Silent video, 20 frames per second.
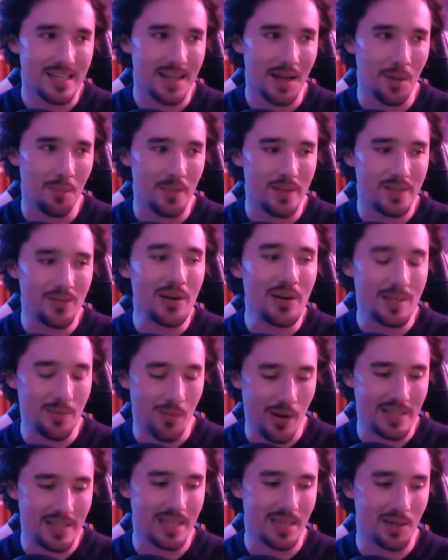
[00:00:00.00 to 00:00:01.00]
And it's very
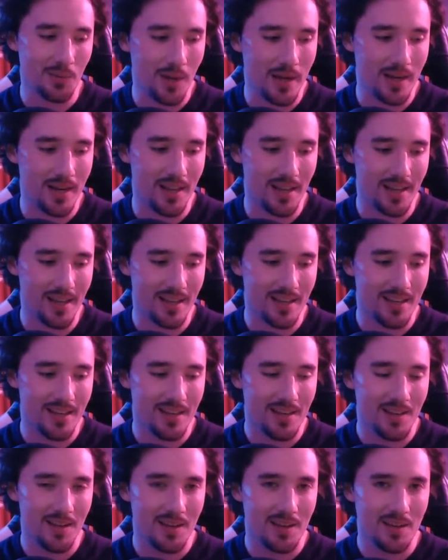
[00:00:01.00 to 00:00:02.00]
depressing when like
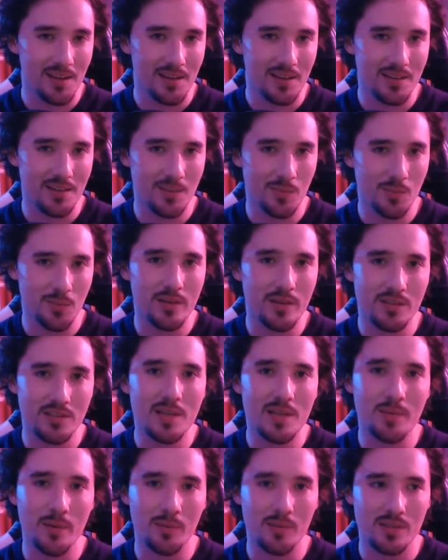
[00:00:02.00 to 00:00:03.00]
you
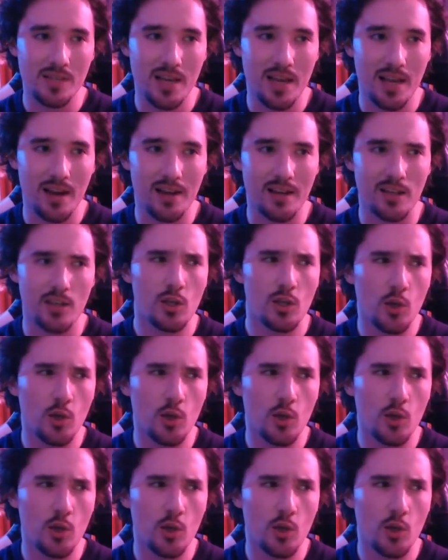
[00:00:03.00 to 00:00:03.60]
see people say like,